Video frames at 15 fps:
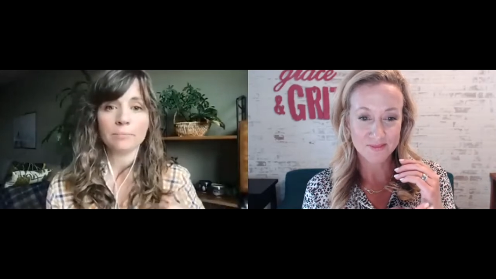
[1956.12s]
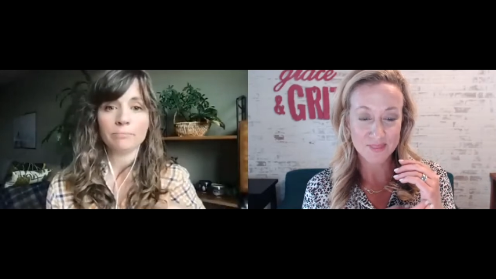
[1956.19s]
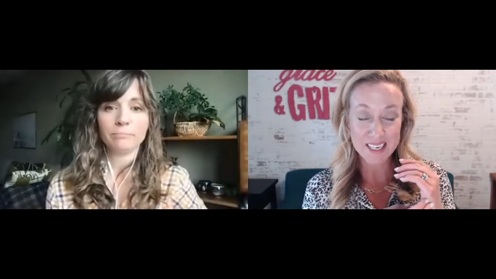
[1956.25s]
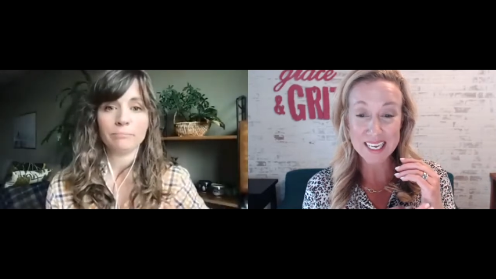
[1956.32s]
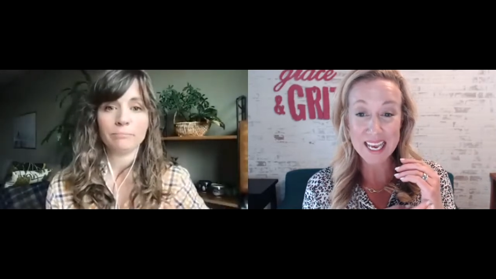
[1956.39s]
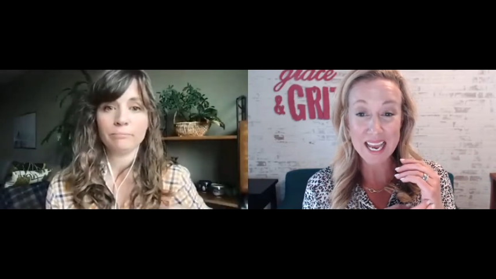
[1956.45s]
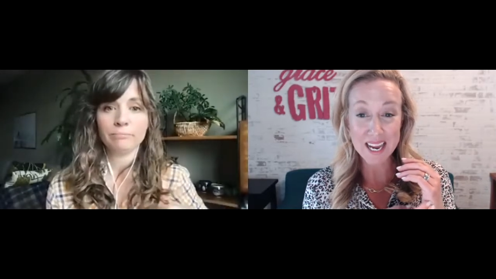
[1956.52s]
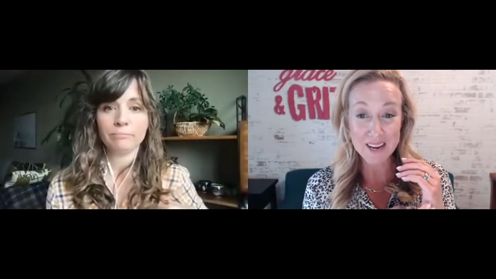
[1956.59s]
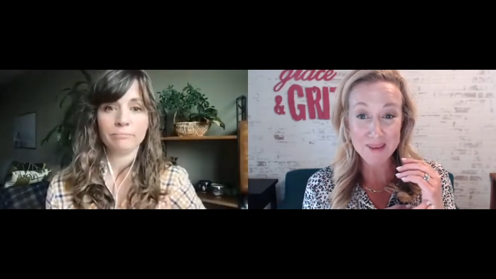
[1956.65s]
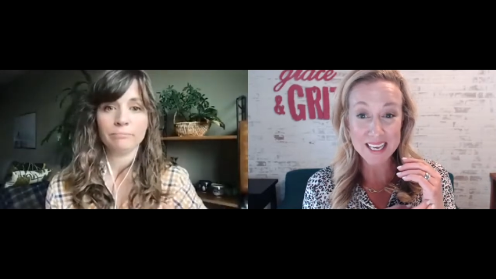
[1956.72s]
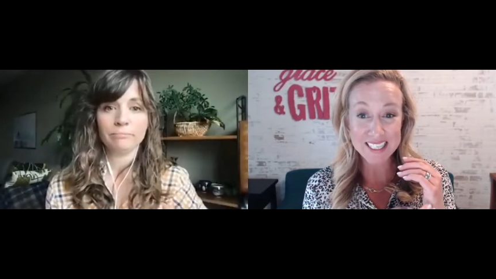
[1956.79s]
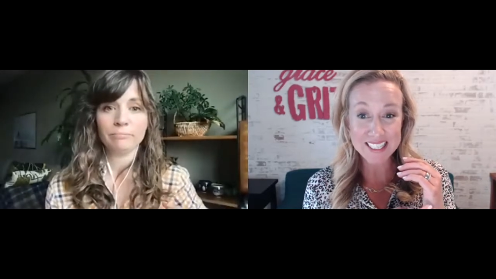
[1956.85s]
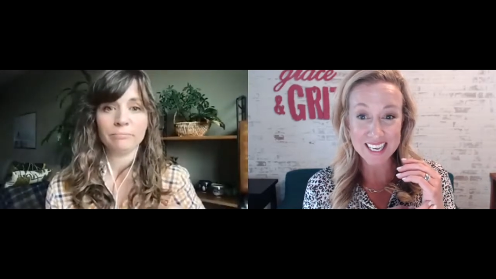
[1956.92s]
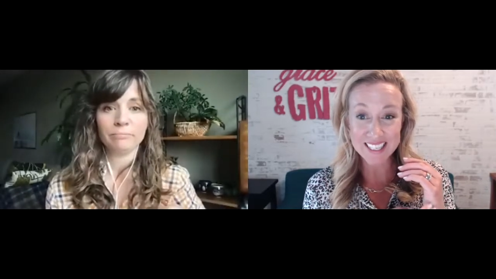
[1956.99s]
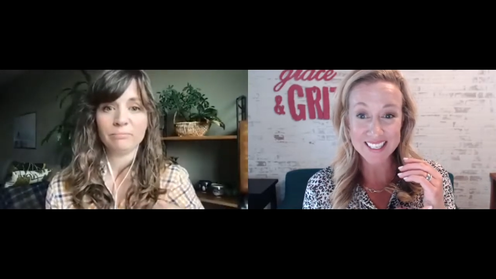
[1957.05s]
Speaker 1: But it kind of
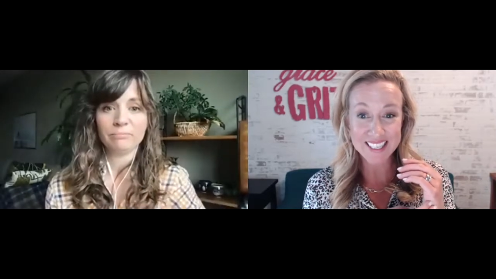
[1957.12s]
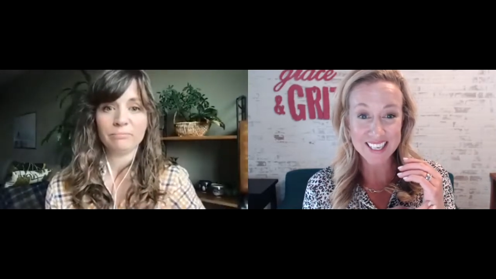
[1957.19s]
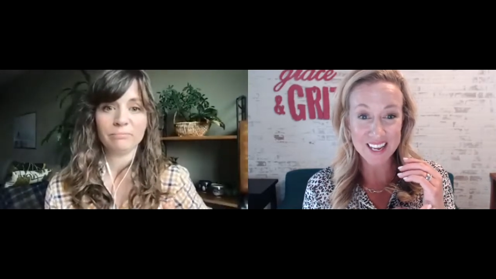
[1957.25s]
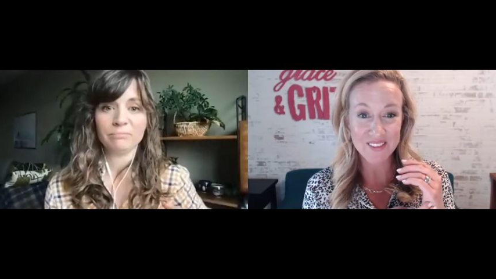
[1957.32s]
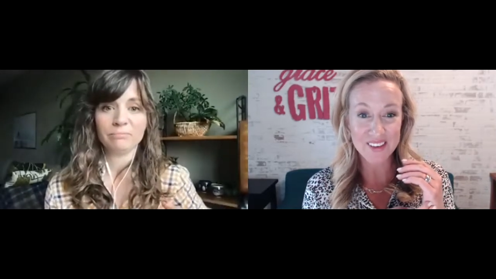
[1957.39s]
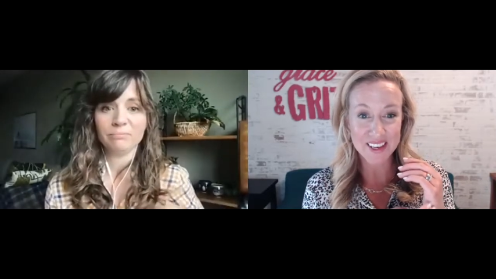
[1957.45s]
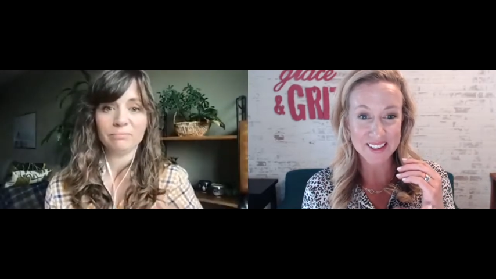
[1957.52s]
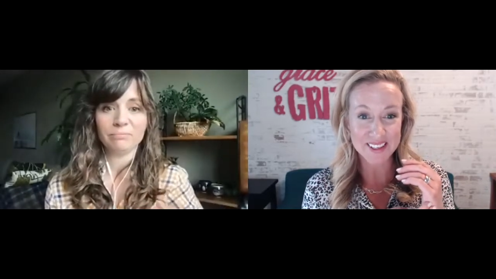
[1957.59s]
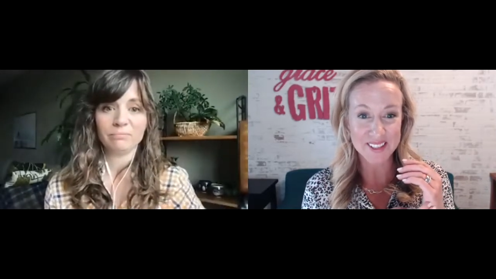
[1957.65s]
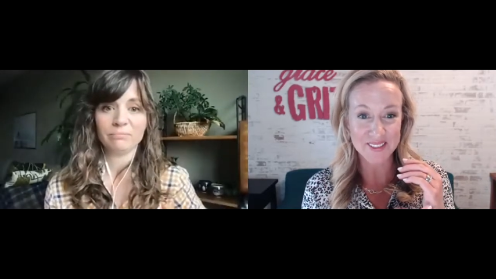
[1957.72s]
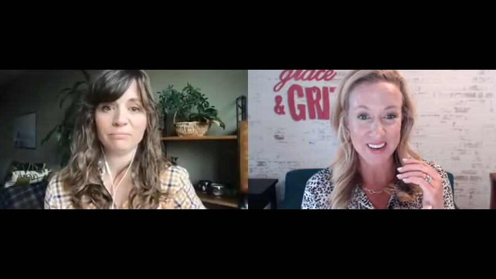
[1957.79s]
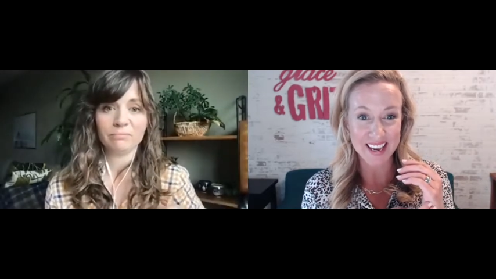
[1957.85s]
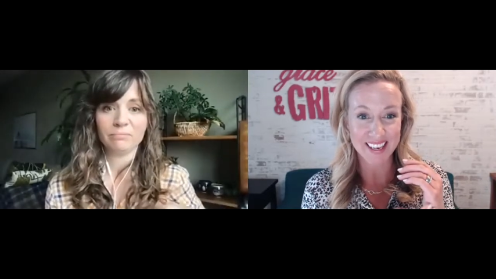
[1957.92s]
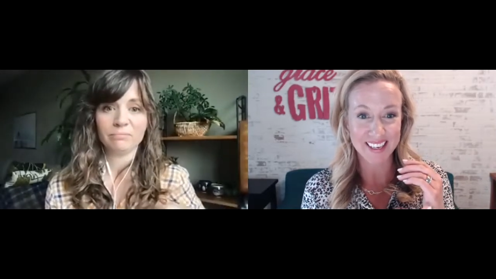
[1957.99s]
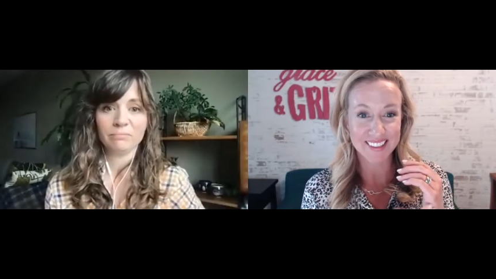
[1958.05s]
makes sense that I feel this
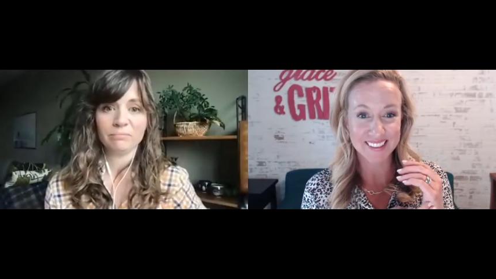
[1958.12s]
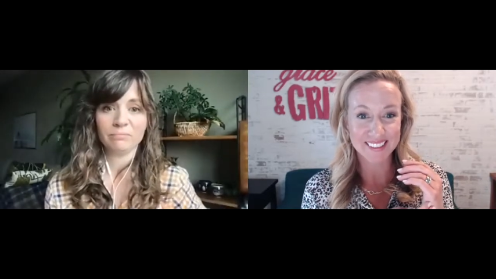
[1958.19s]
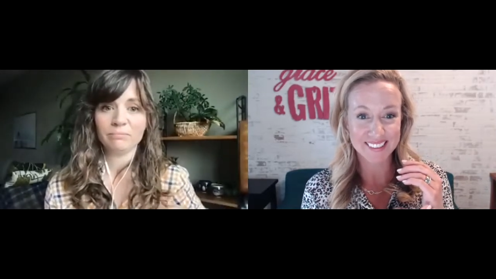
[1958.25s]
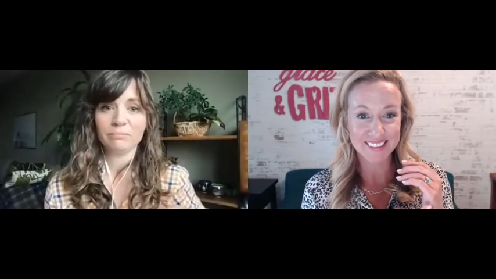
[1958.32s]
way.